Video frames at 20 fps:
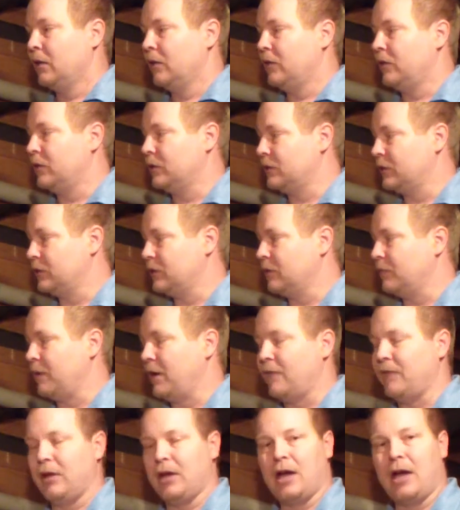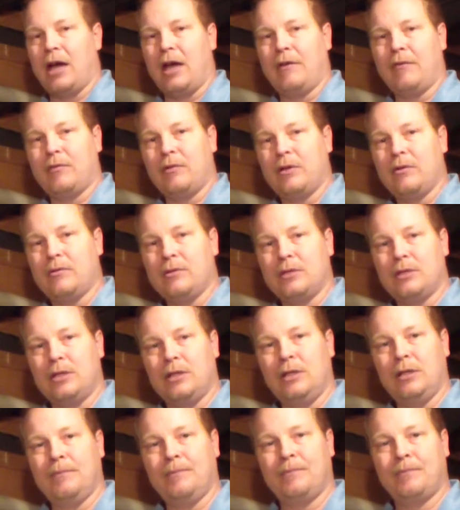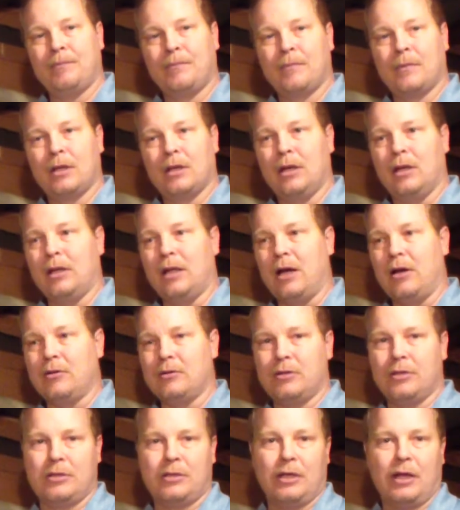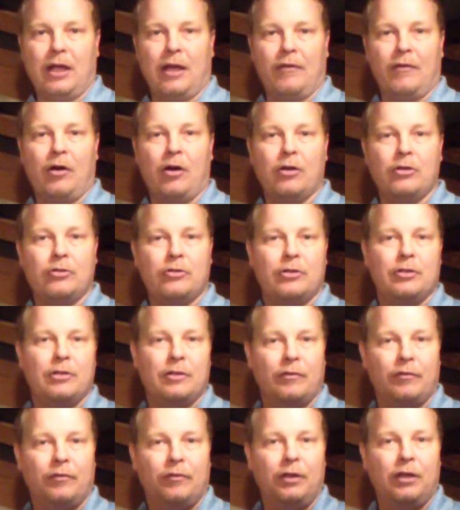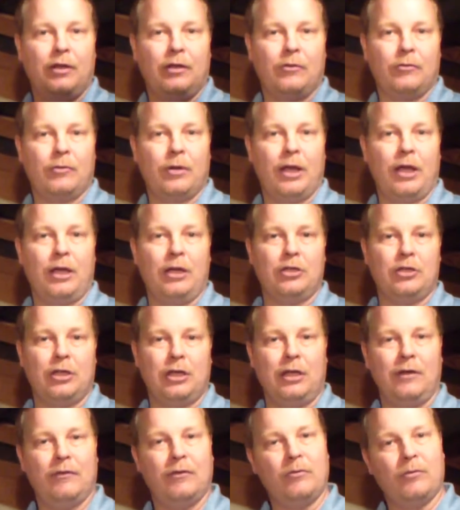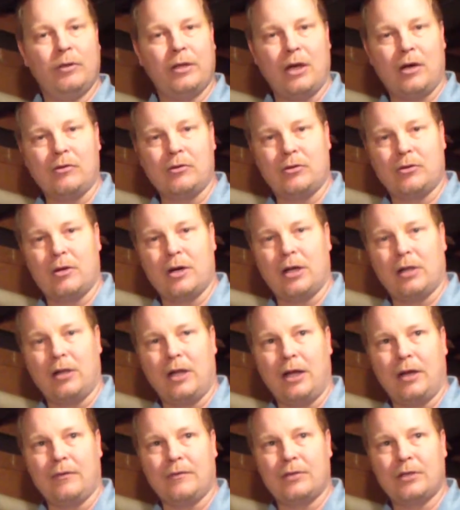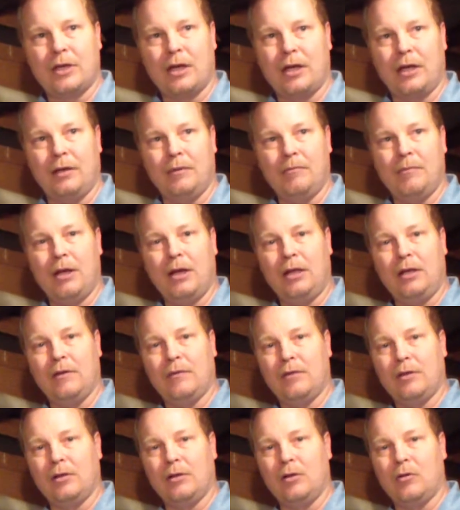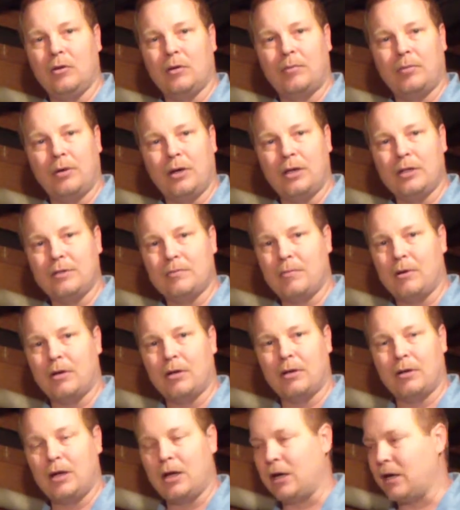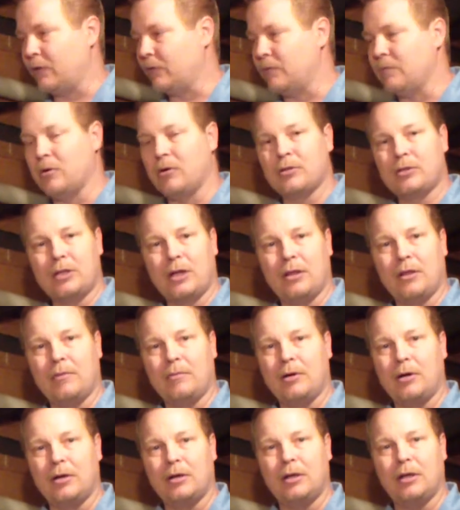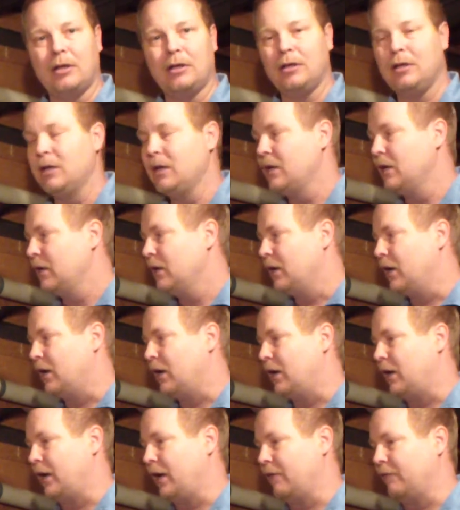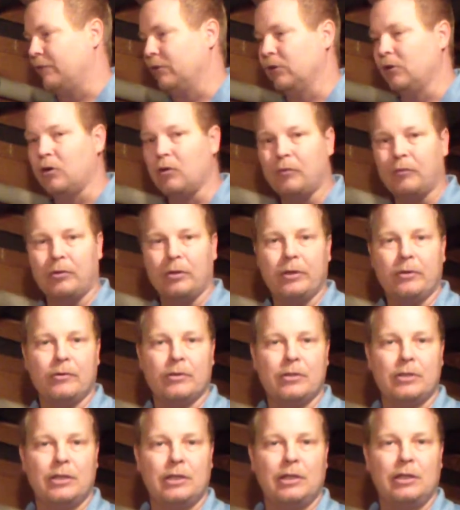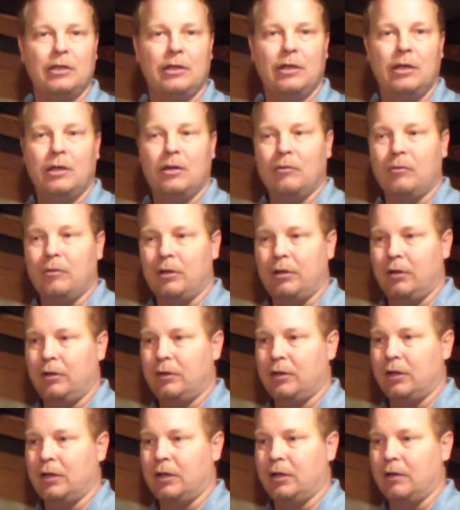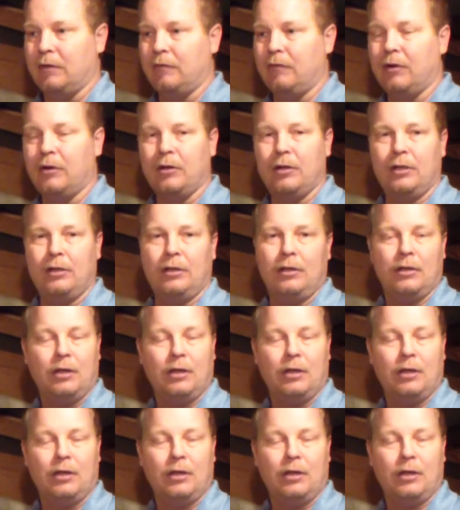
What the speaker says: The system having a high frequency allows us to have hundreds of feet in range even without direct line of sight. Many of the lower price remotes on the market have a low frequency with very